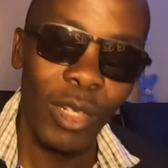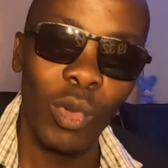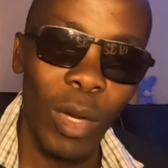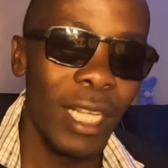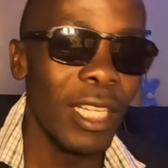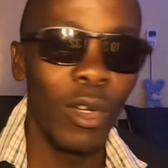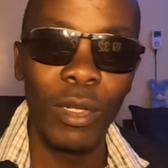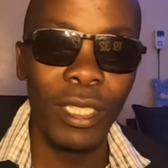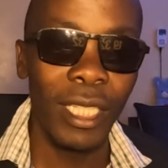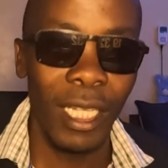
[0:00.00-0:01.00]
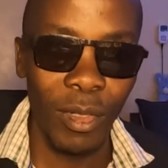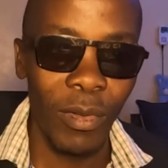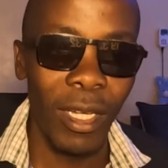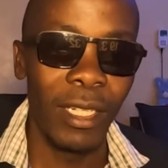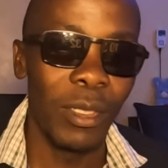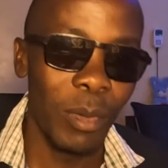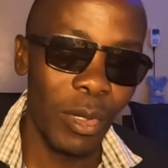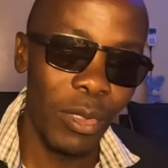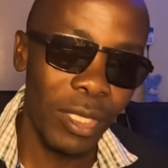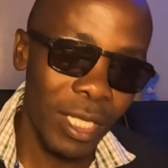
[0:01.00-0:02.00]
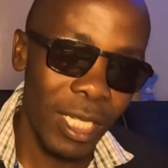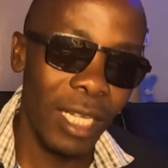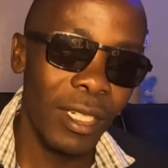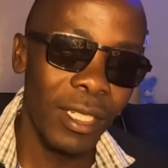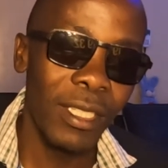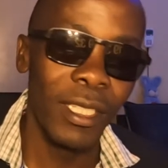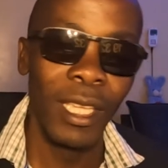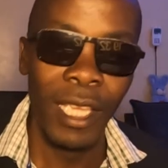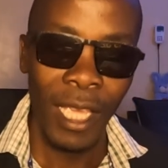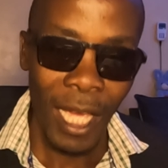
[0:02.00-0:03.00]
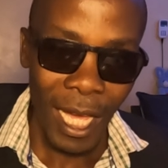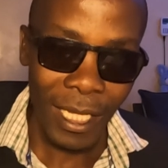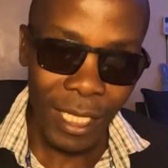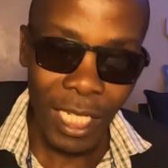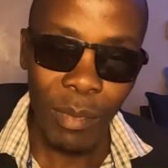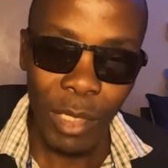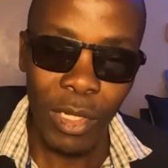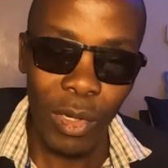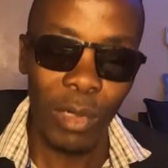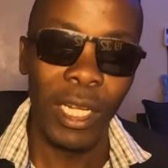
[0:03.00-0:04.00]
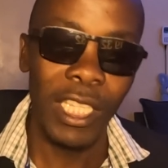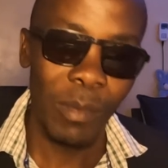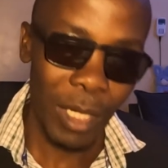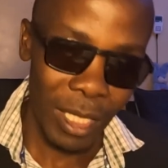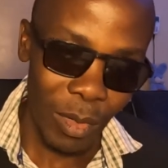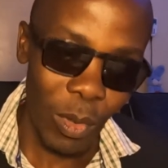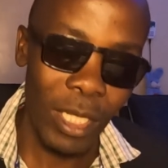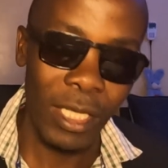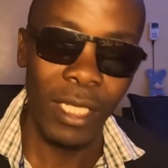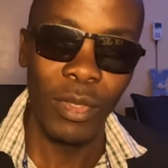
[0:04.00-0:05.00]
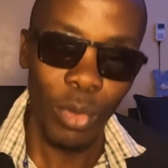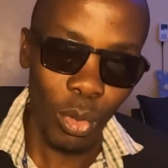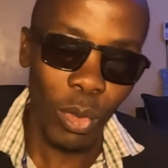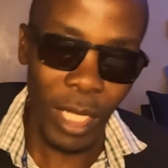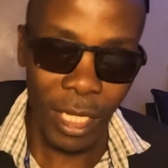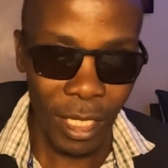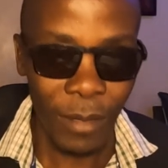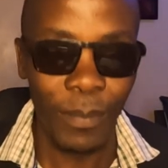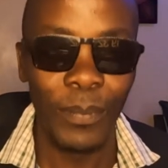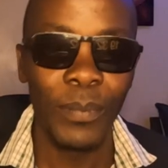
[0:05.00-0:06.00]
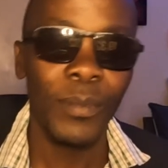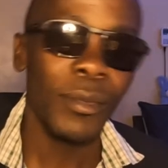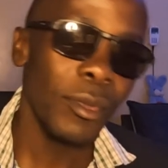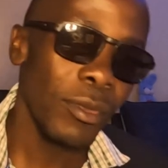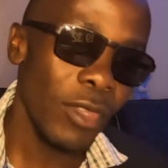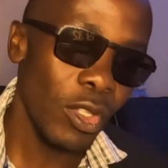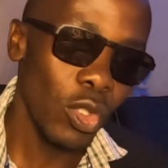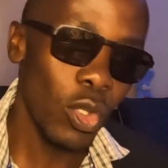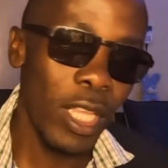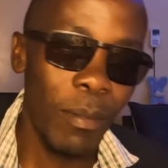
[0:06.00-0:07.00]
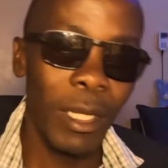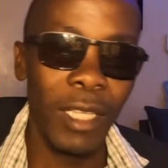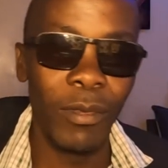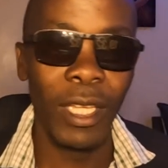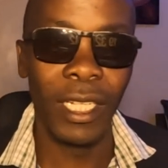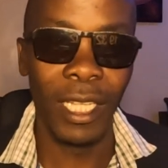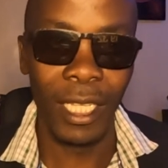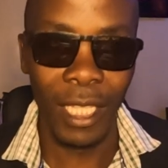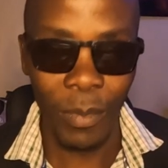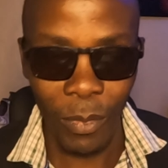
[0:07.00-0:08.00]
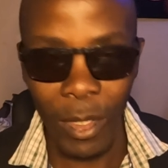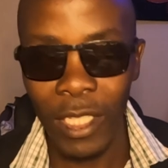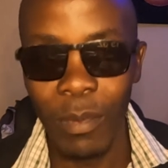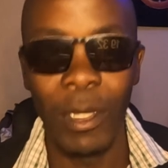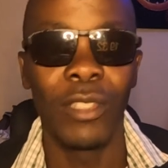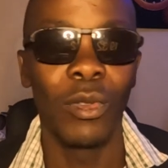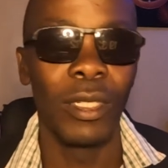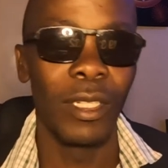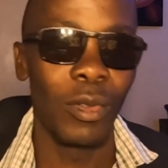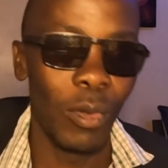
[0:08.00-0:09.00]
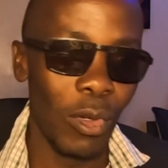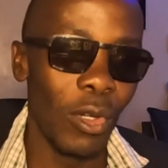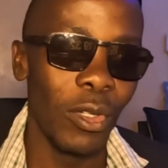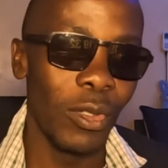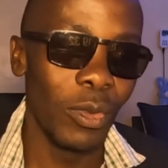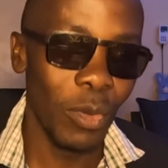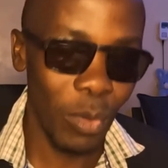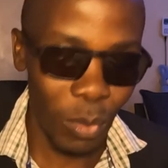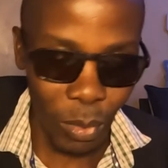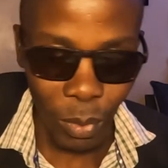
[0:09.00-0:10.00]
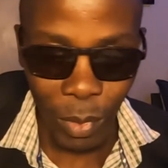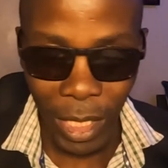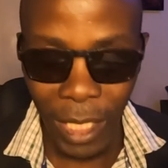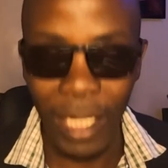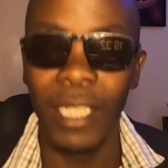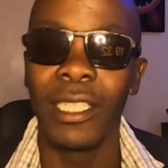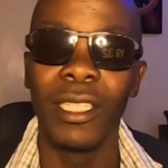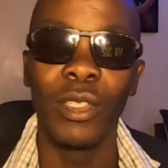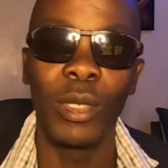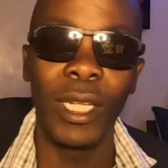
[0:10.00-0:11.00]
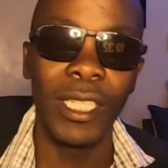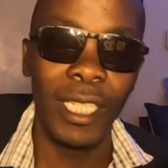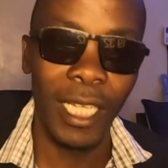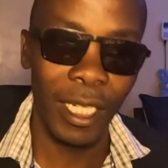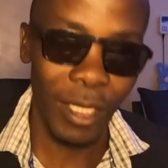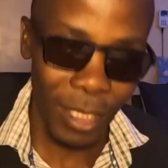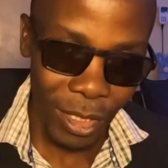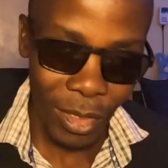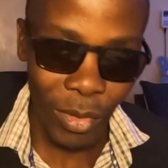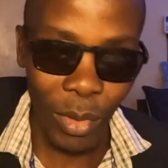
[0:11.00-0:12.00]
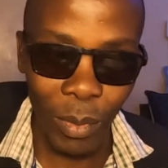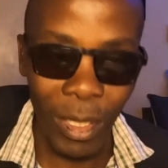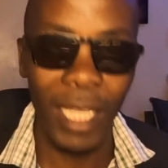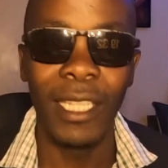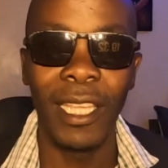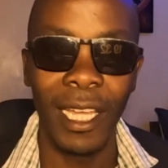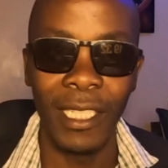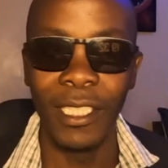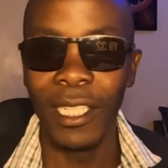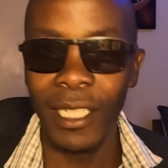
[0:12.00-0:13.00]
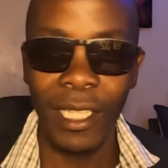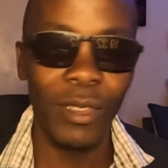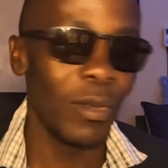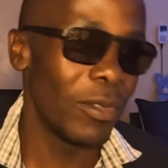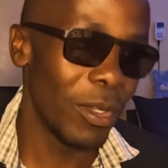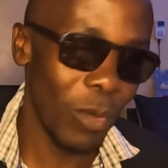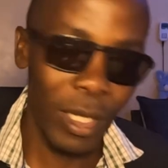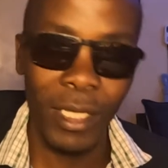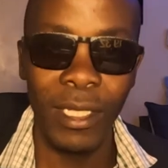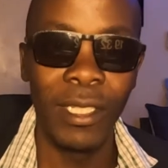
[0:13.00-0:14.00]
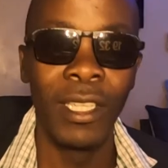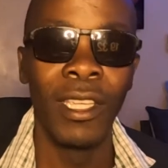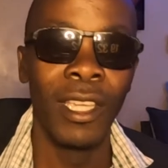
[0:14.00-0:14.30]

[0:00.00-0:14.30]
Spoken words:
Rwanda, all these kind of countries, because these countries are still being colonized by the West through Kenya. So they believe that the best person to go to be elected so that he can streamline the agendas of the West